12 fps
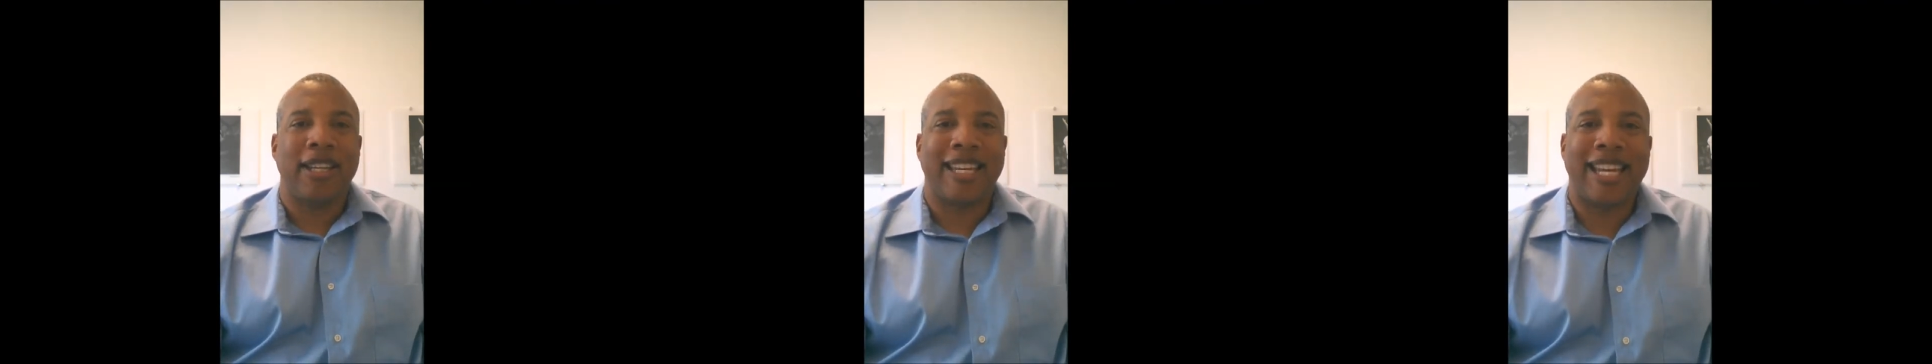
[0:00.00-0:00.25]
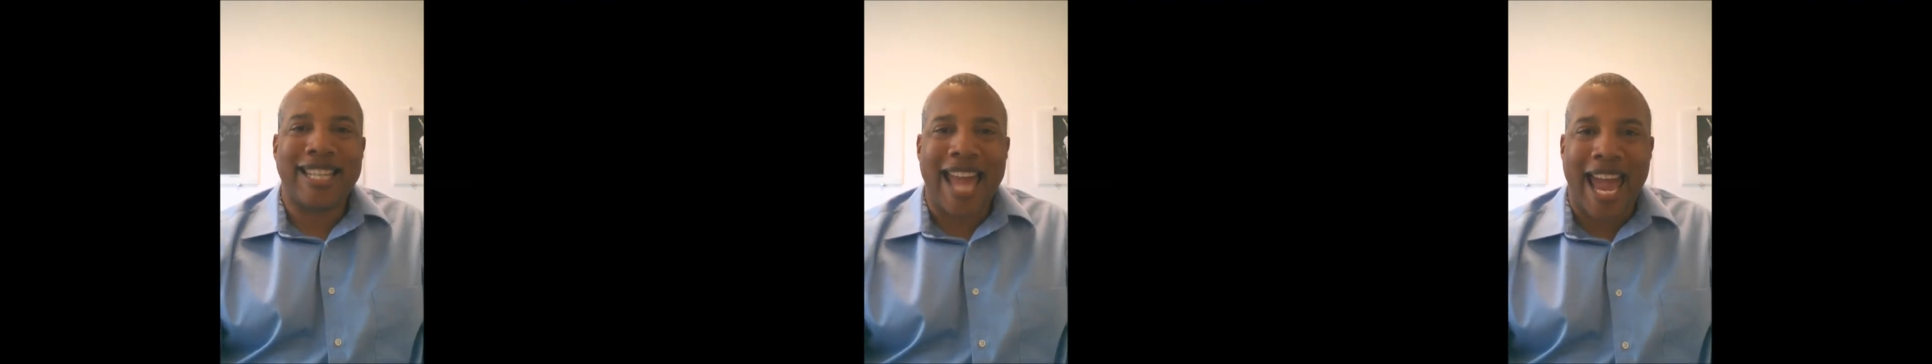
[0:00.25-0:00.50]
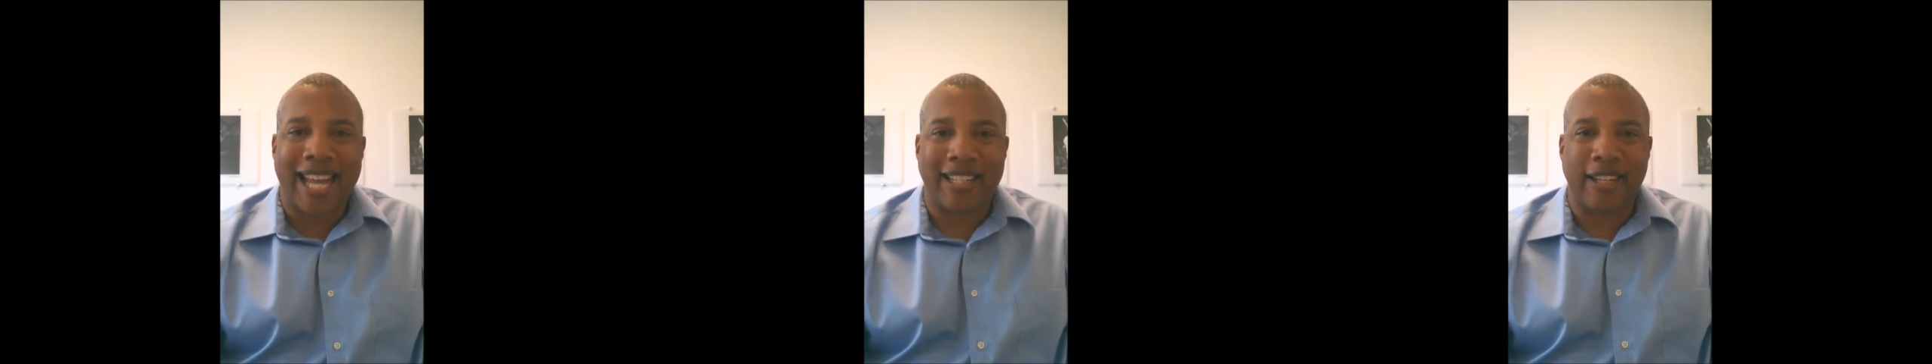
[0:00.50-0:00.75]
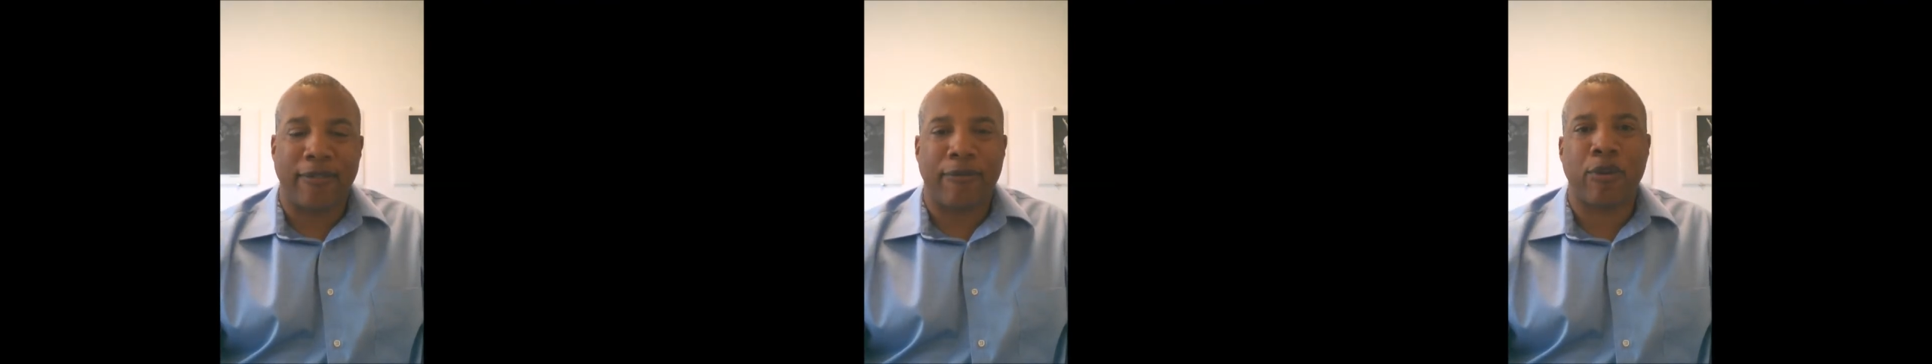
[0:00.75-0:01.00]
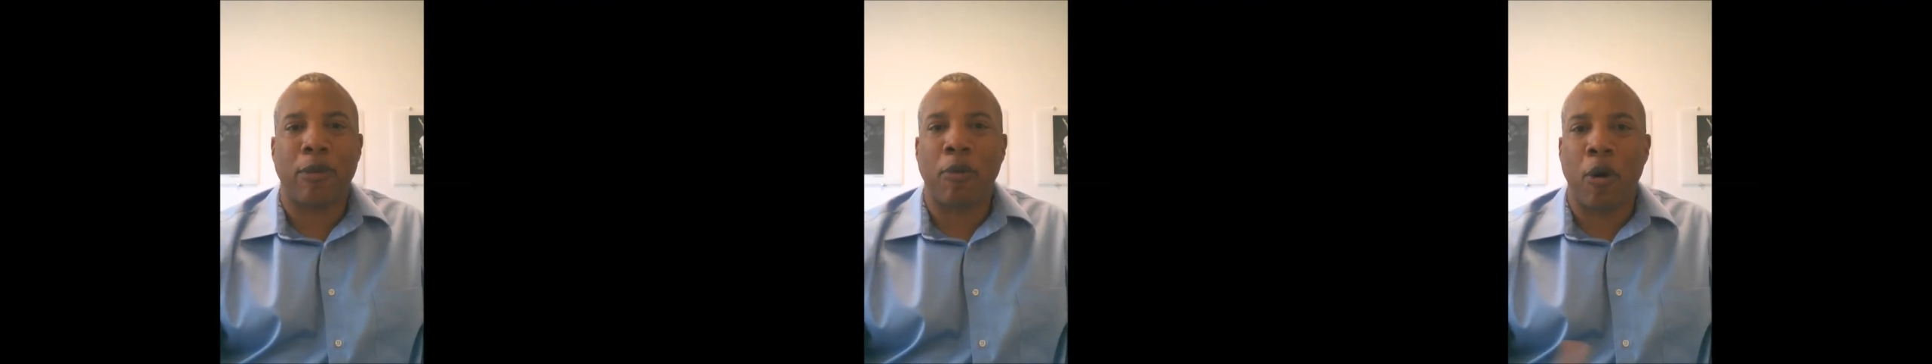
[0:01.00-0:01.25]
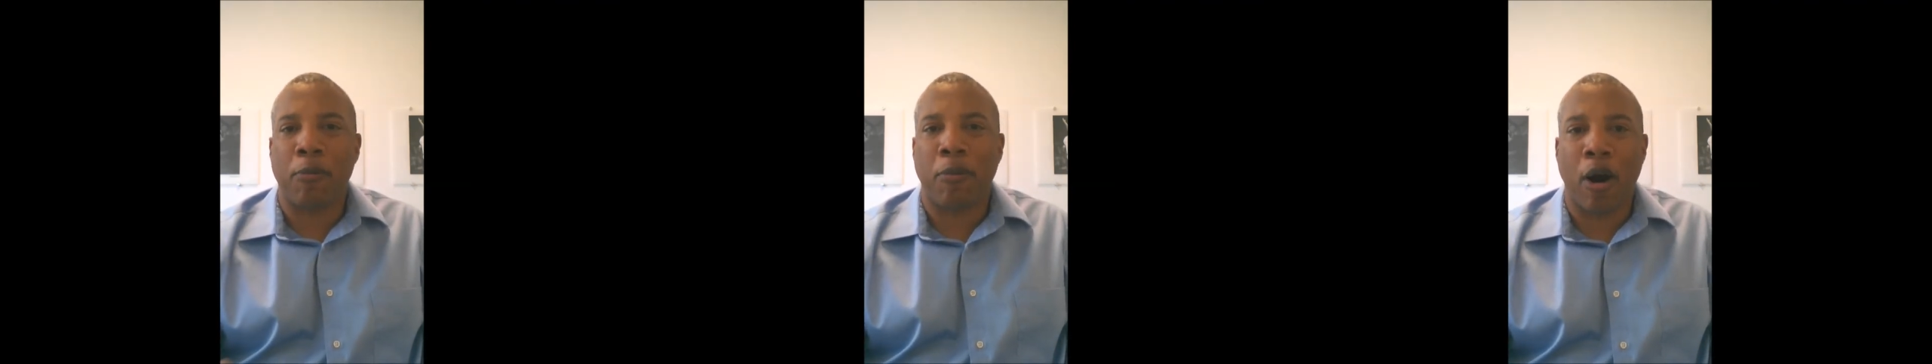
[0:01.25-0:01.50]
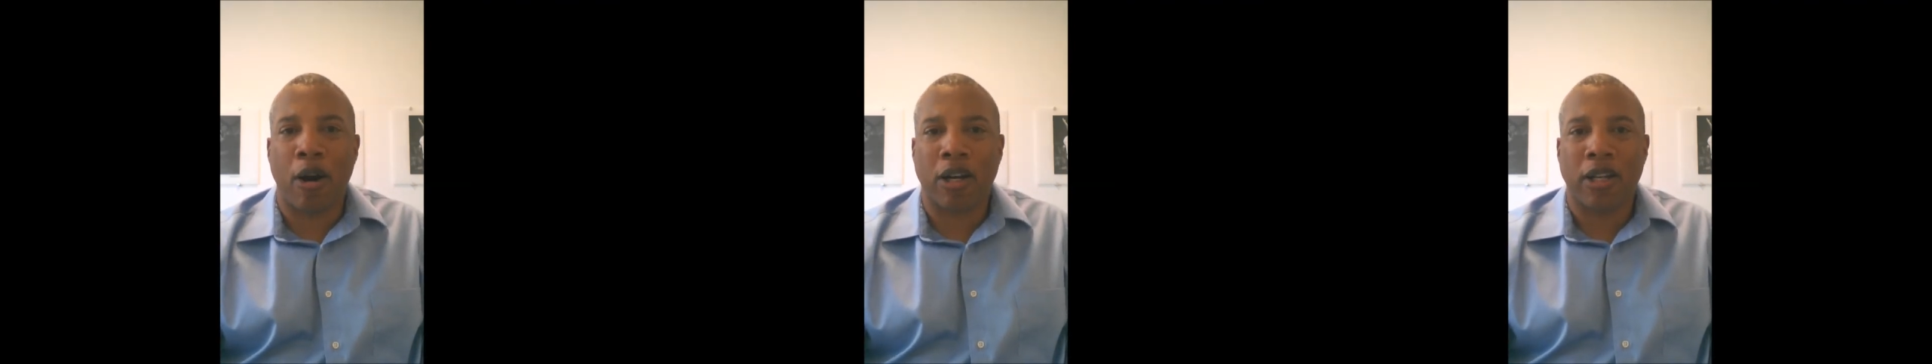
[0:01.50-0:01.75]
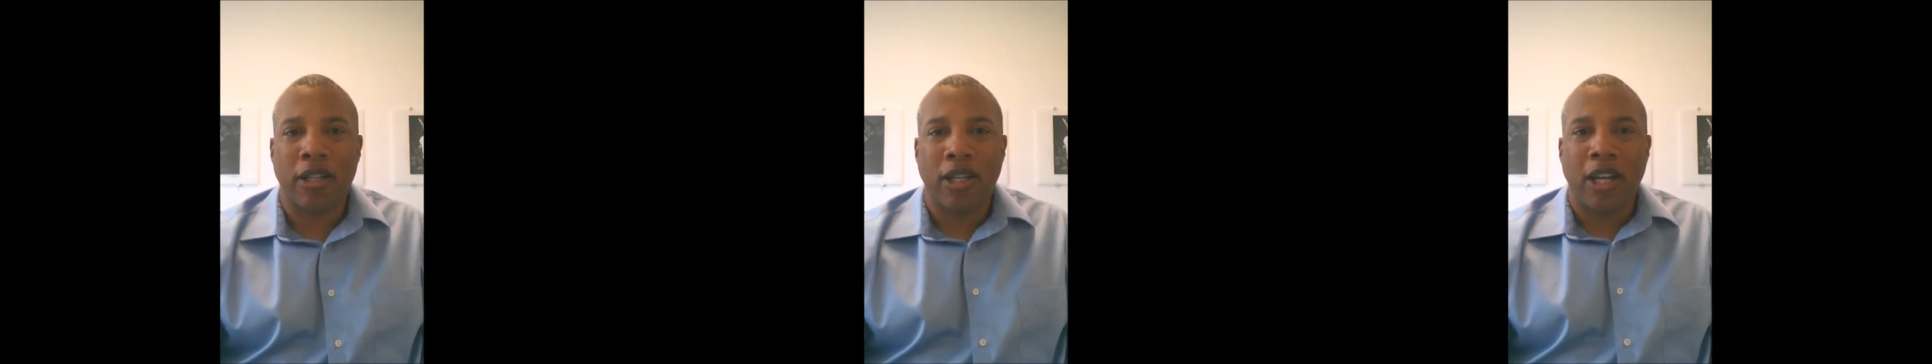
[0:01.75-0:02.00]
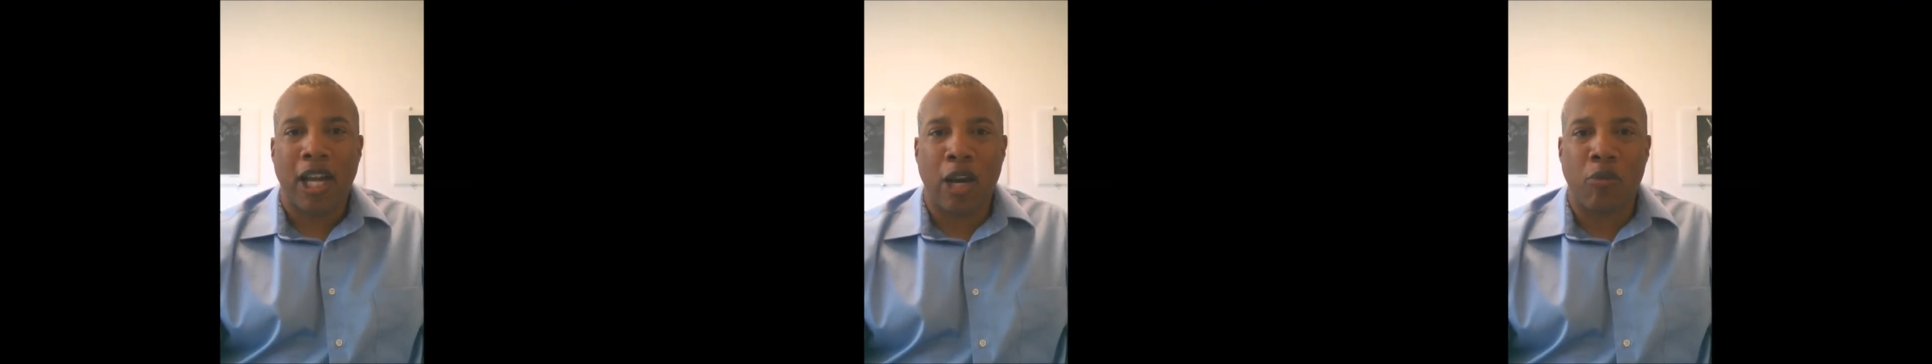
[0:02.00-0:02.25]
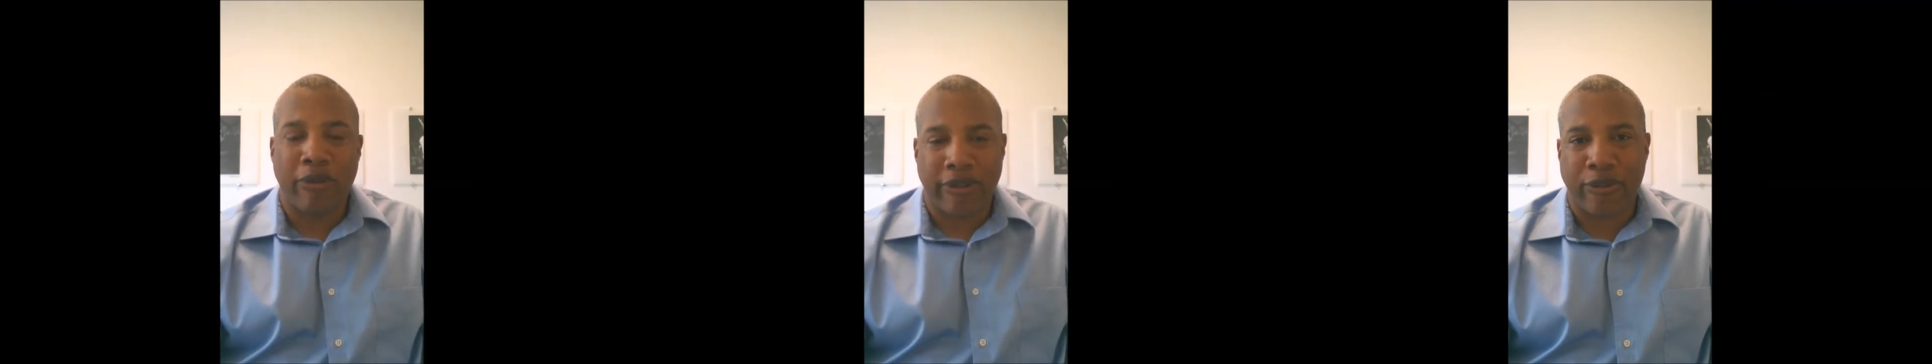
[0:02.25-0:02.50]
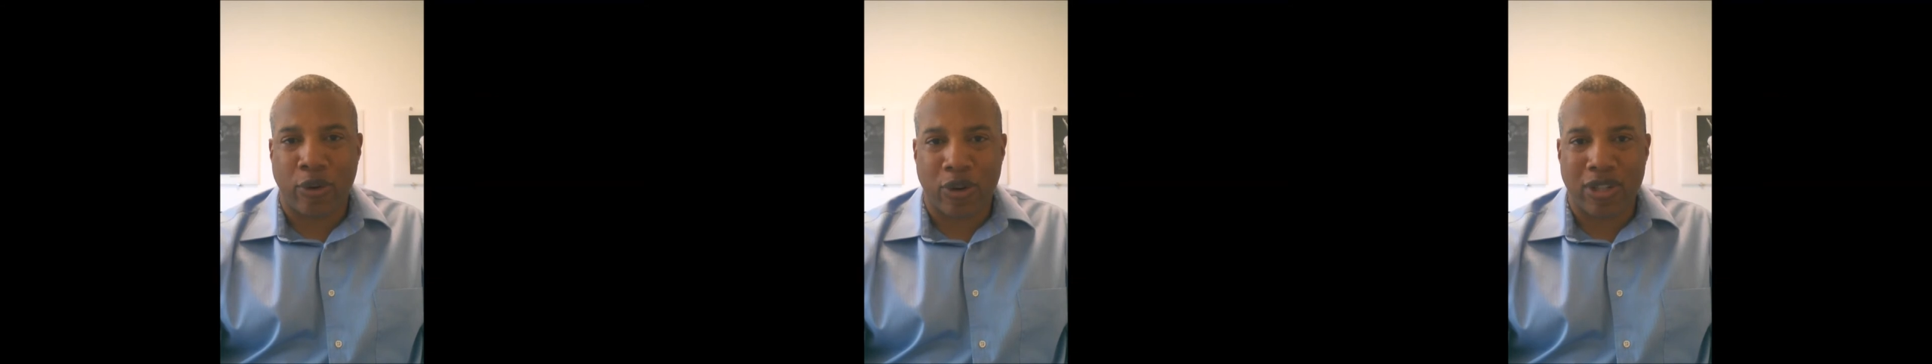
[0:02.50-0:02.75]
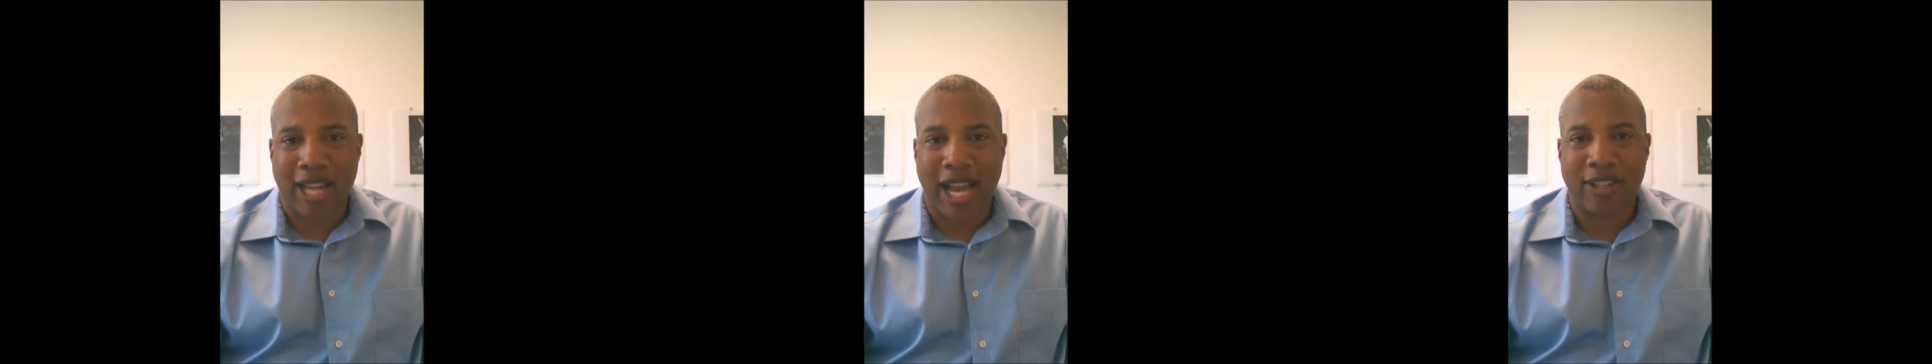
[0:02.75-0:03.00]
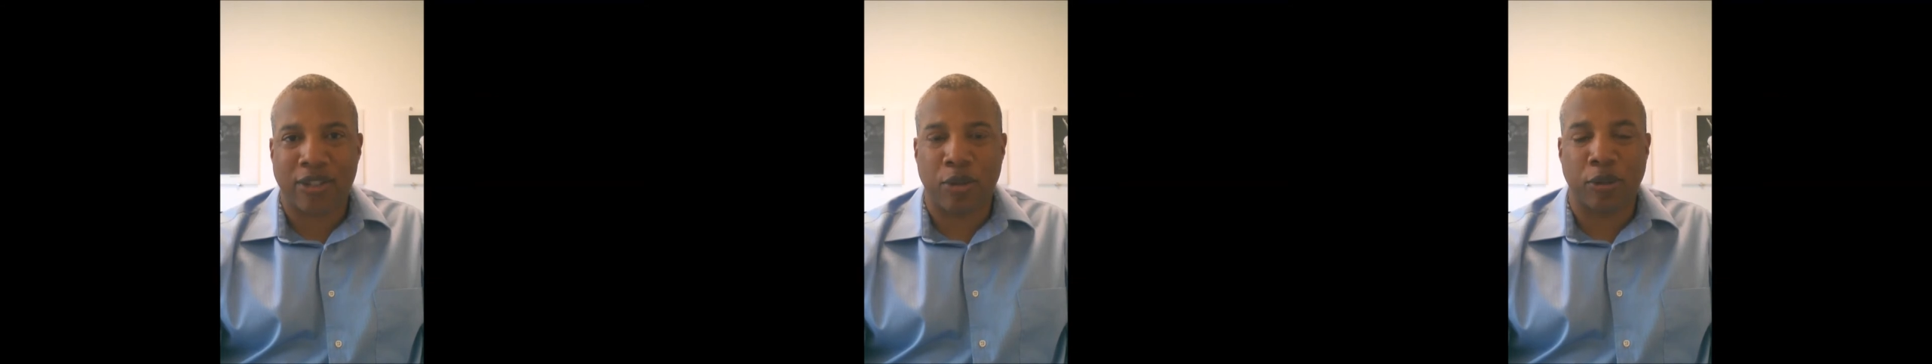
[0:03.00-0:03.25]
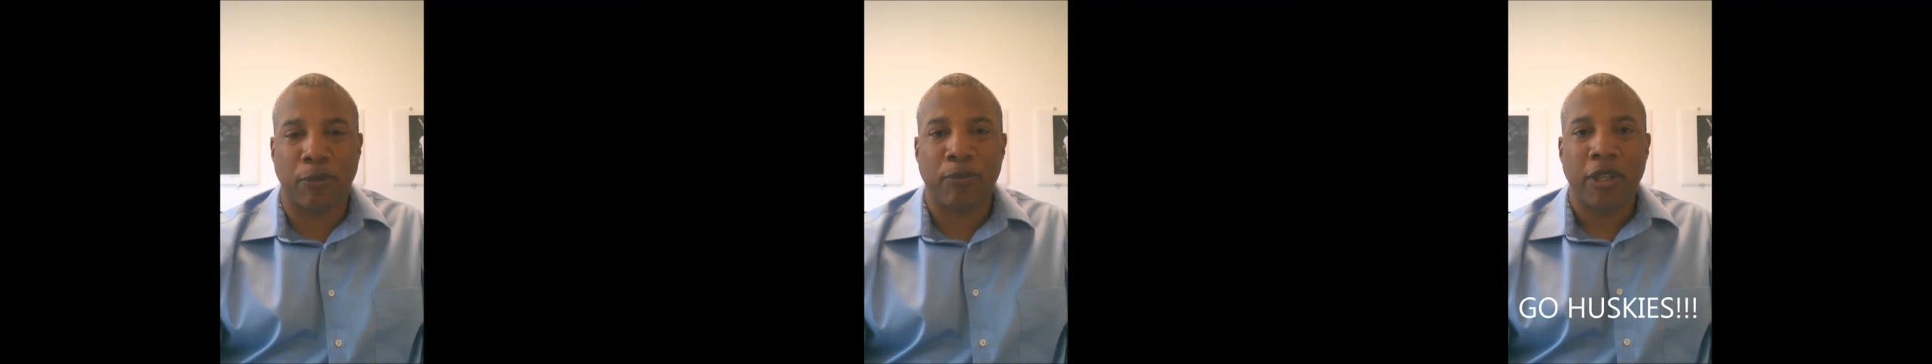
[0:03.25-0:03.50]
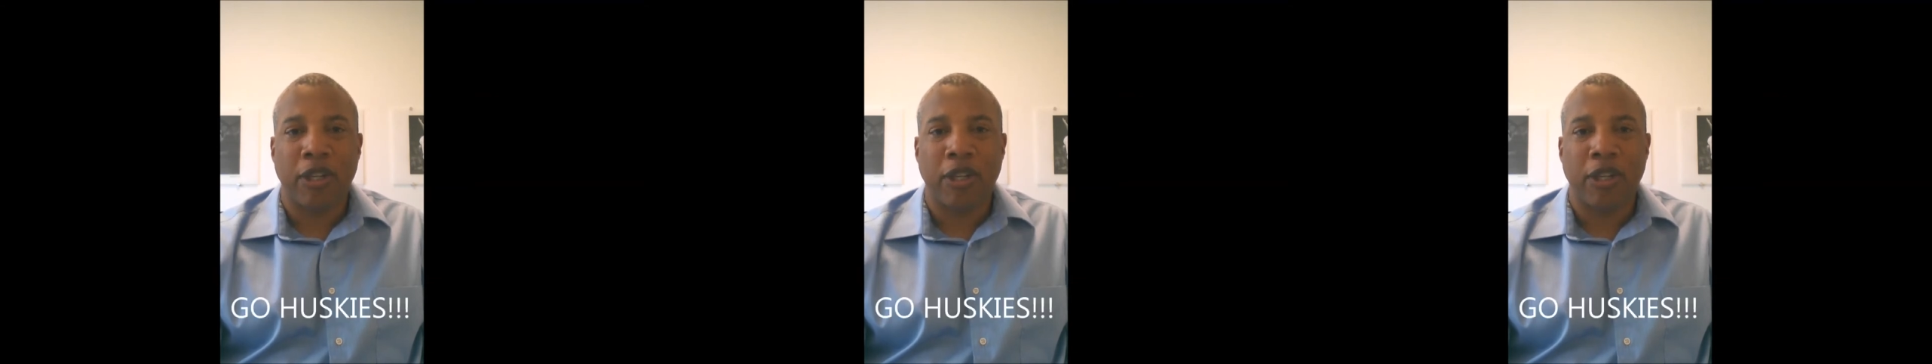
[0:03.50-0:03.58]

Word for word: Ken Handy from Oak Park and River Forest High School,